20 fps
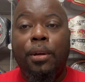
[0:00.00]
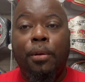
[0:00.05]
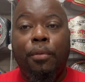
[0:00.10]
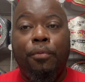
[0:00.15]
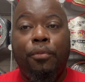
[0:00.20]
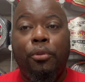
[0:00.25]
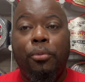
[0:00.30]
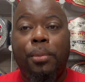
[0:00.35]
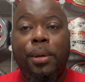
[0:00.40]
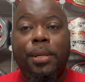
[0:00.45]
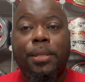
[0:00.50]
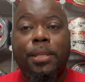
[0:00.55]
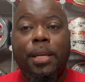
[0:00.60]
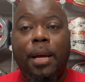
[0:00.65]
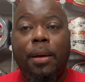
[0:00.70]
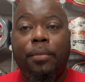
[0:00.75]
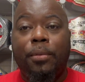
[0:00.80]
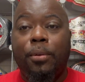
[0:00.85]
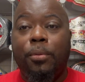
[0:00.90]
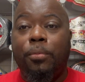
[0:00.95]
A few minutes
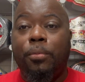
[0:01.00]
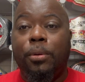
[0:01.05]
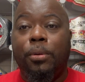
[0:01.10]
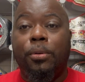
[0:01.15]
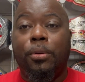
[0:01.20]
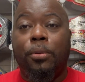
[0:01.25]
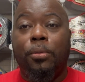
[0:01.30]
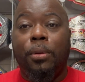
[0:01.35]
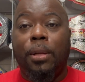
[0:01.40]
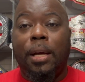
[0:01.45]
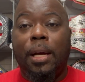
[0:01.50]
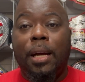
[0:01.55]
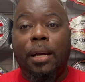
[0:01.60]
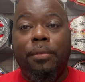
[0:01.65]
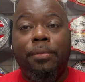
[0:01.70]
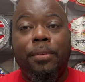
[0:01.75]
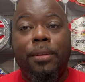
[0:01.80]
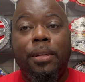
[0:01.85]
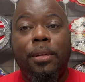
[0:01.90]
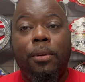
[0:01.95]
after, we'll go live.